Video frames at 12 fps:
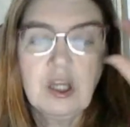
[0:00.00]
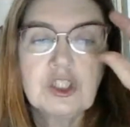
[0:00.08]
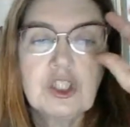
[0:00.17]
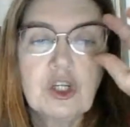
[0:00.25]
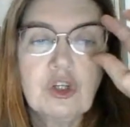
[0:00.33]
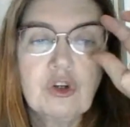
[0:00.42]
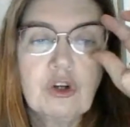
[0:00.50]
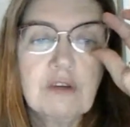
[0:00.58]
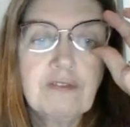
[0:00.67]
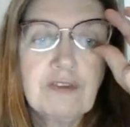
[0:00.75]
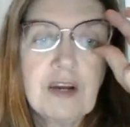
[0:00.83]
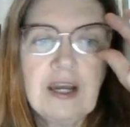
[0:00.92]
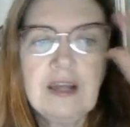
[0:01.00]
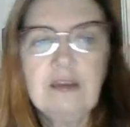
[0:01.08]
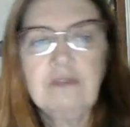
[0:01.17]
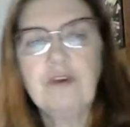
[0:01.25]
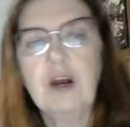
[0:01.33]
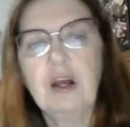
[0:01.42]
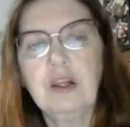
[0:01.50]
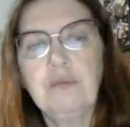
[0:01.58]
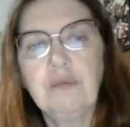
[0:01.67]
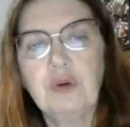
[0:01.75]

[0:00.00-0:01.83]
So you're going to find fallen